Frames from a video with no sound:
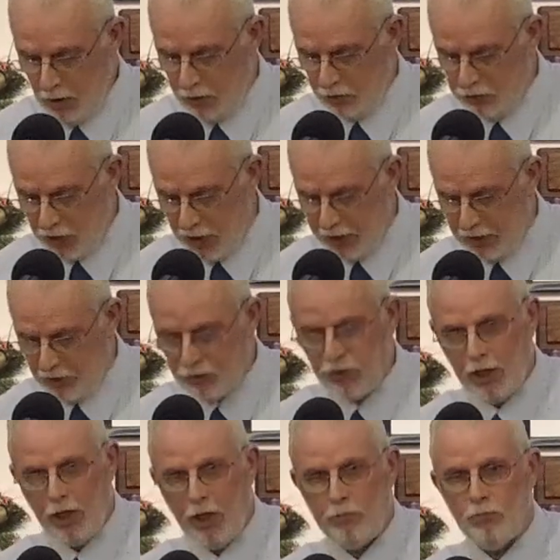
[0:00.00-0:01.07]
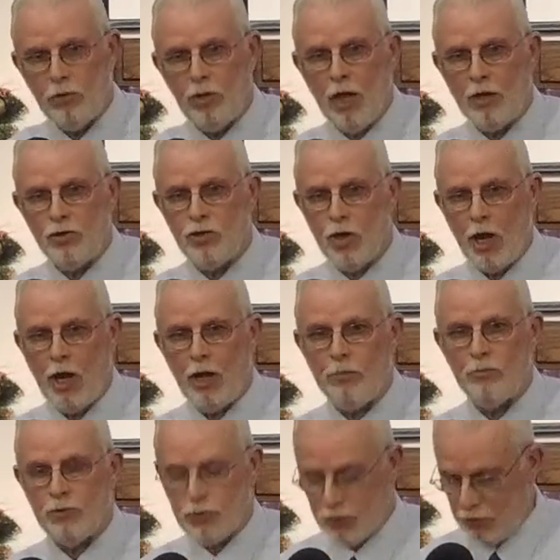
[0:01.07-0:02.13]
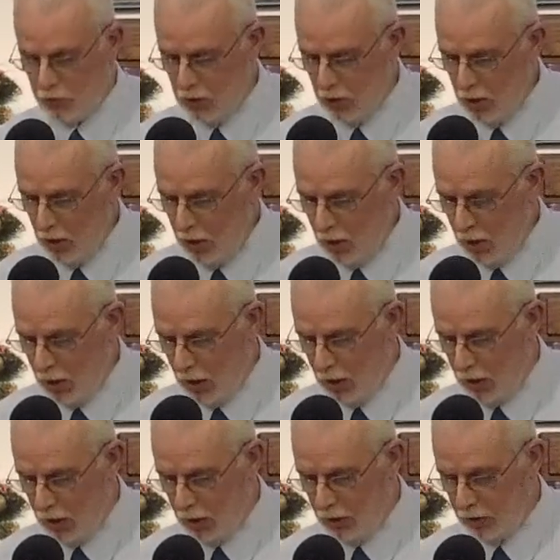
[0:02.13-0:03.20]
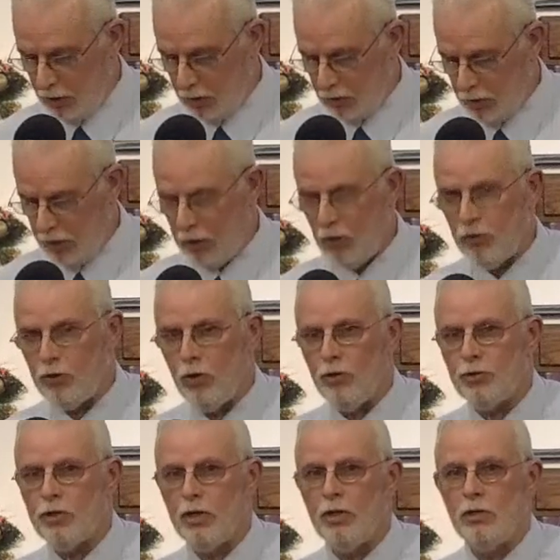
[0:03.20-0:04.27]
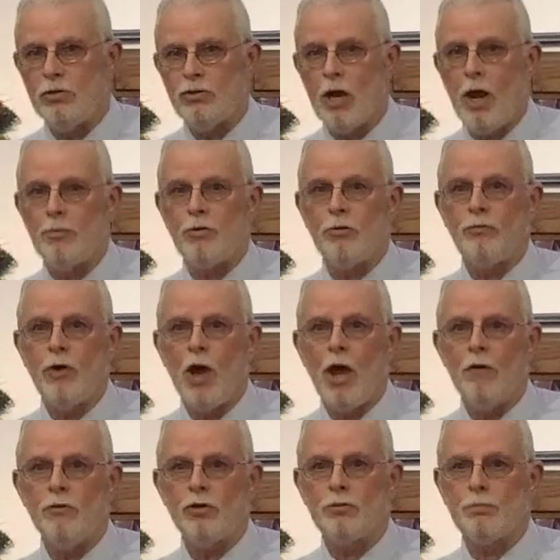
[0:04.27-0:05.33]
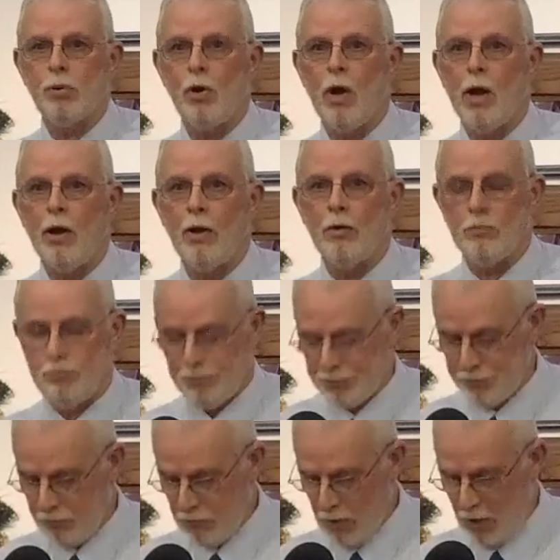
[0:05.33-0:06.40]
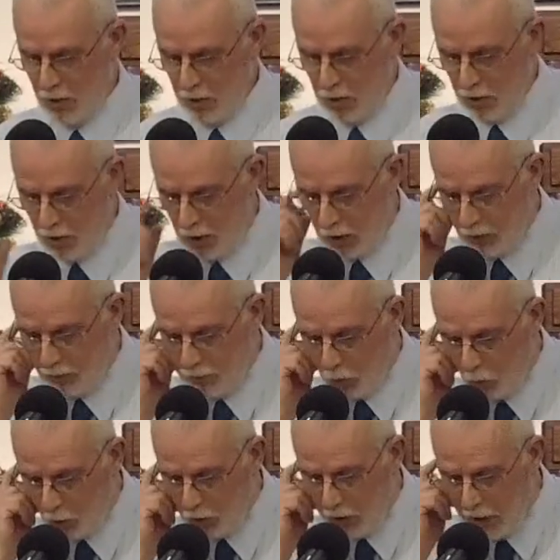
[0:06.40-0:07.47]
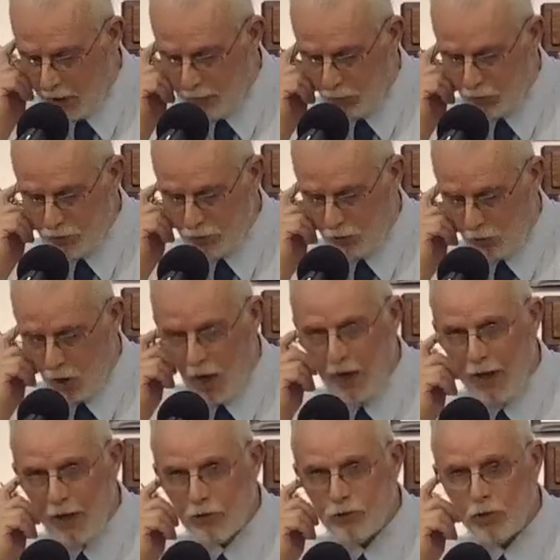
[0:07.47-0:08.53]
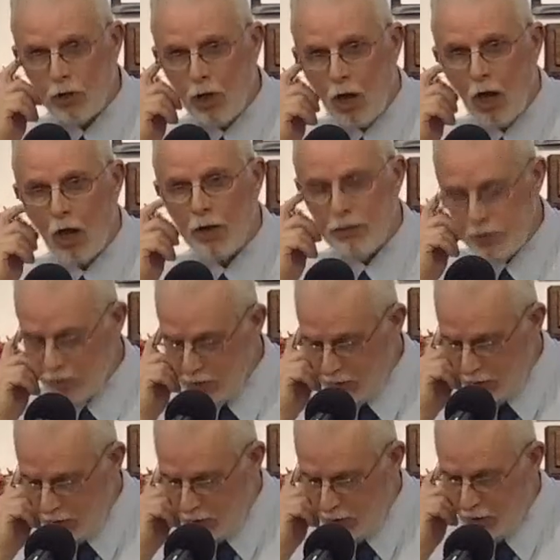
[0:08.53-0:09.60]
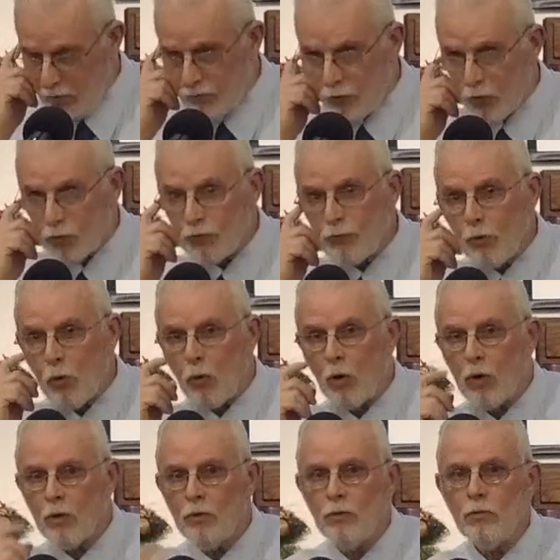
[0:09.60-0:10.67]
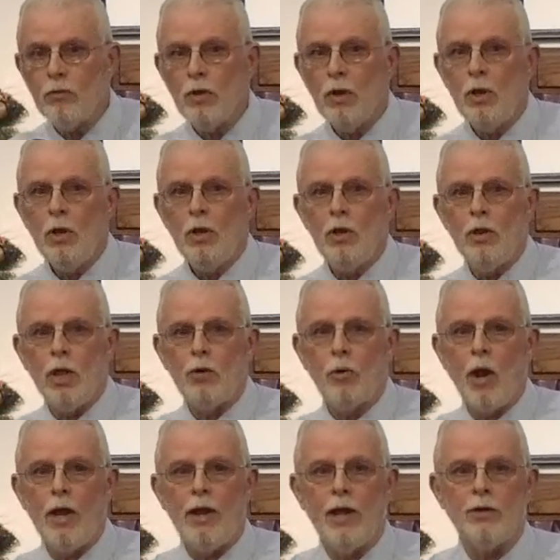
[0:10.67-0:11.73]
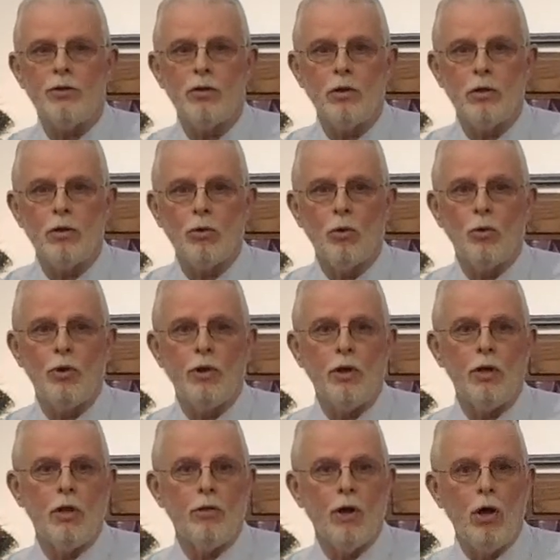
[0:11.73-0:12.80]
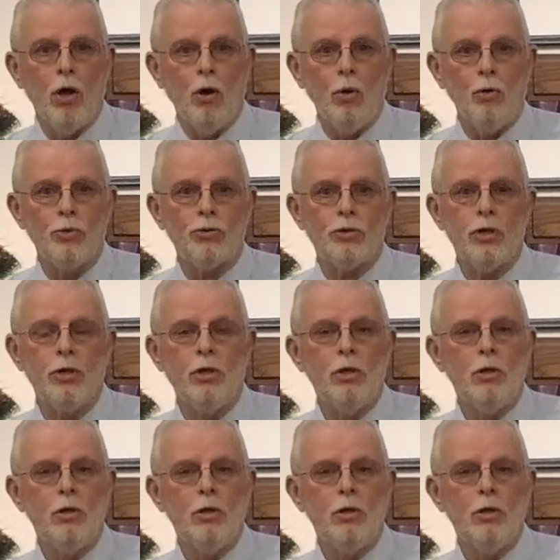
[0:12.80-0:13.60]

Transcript: The second theme that James uh, introduced in chapter 5 is prayer. Uh, the poor laborers cry out to God in verse 4. They cried out to the Lord of the host,